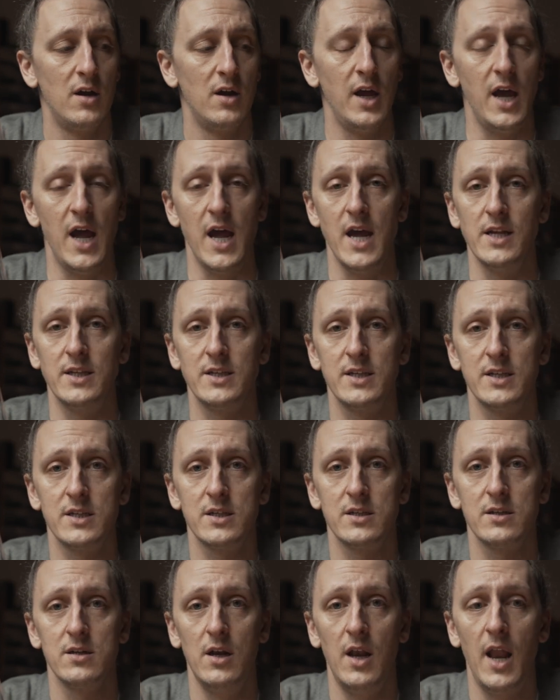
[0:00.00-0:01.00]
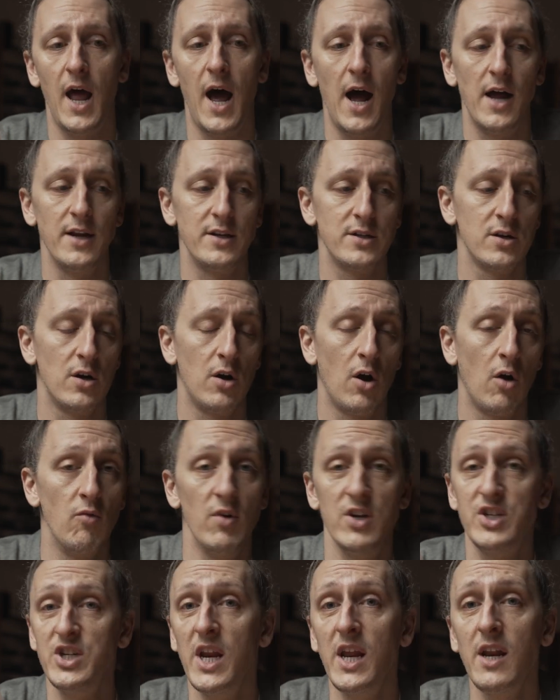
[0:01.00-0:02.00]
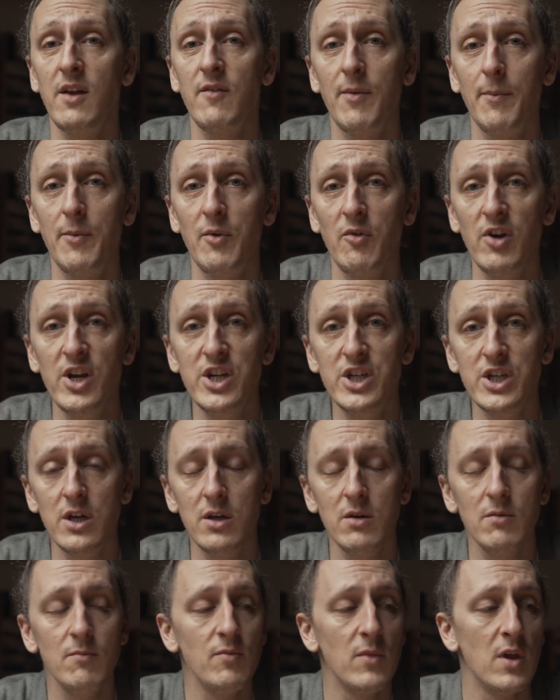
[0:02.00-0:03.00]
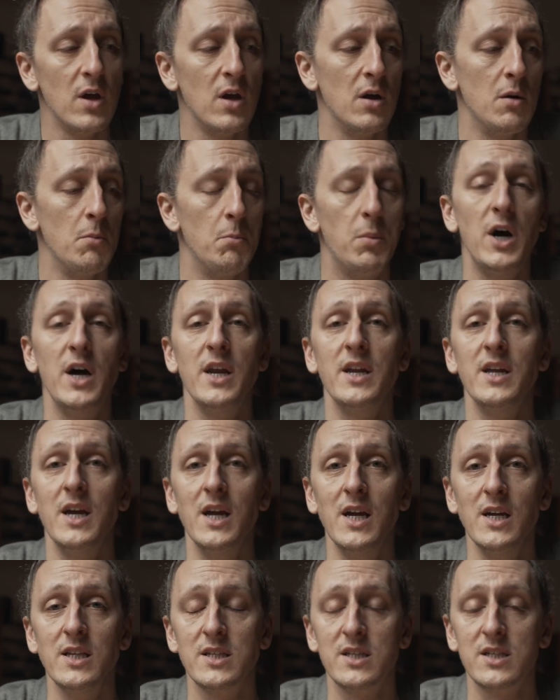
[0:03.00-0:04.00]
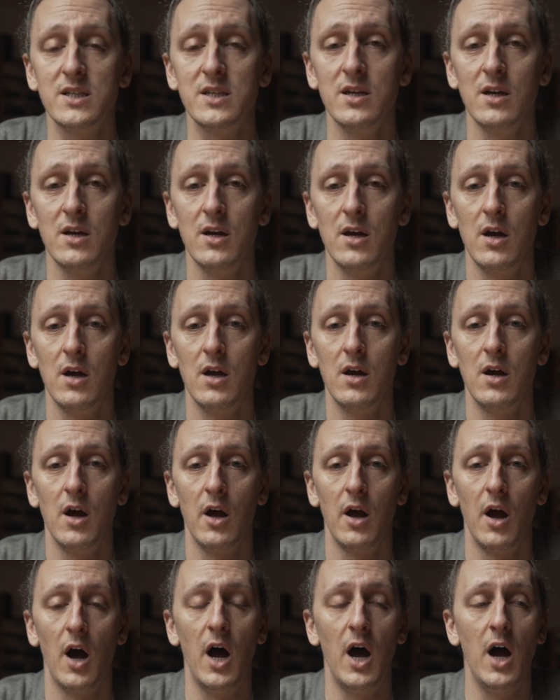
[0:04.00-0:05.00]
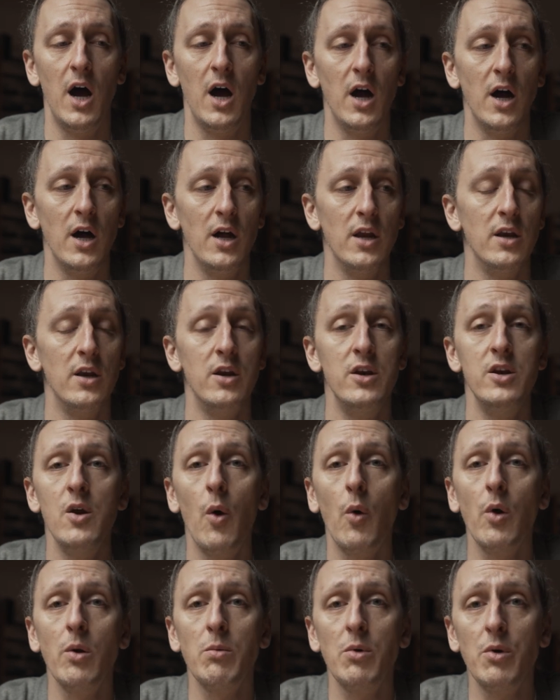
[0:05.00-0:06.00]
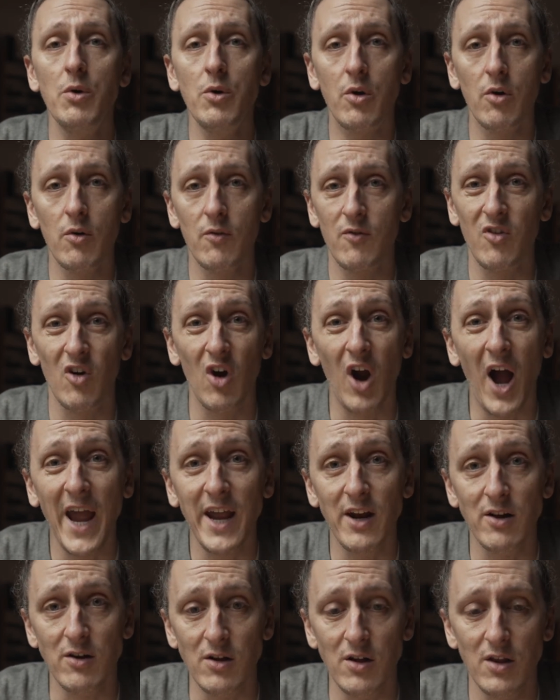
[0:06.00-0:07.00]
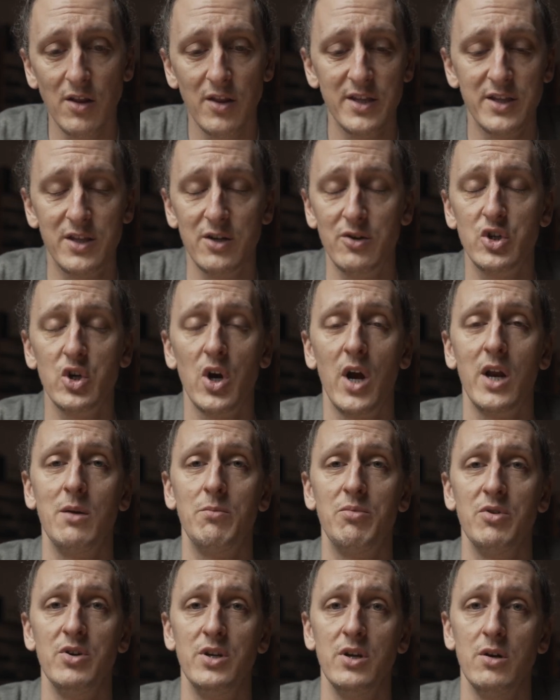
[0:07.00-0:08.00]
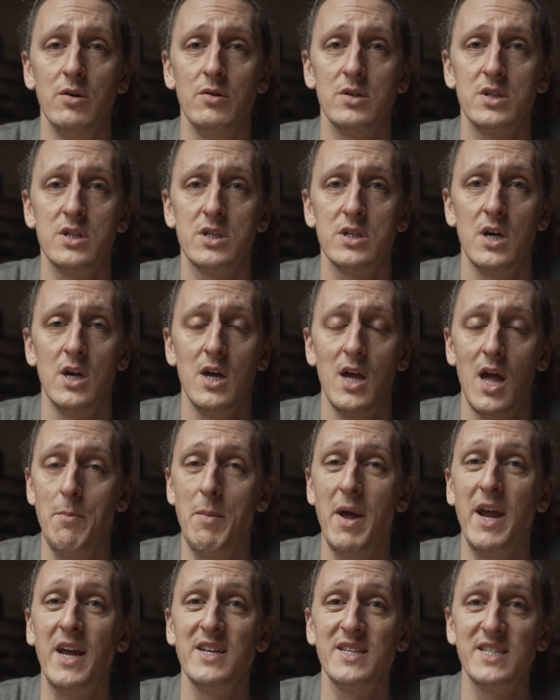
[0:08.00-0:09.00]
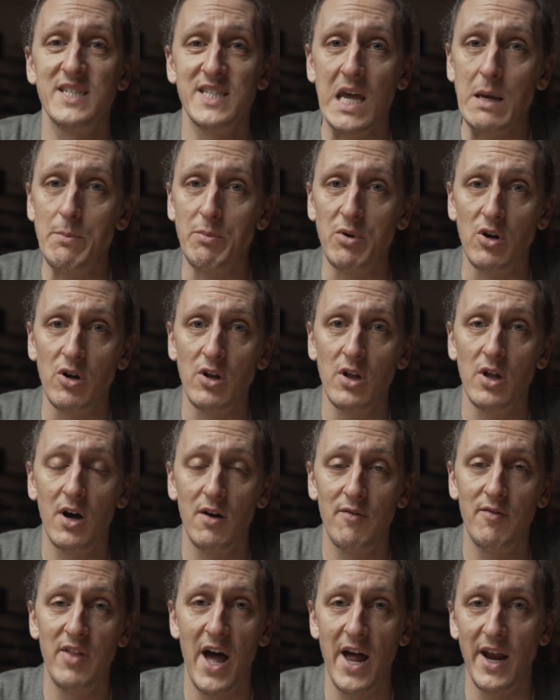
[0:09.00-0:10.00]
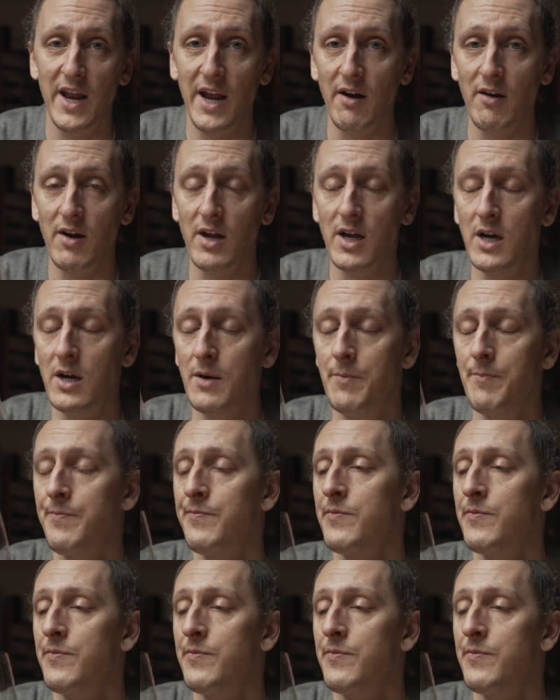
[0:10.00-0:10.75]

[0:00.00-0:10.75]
It's not originating from the region, but it's a notable varietal that they're trying to produce and make it a staple of that area.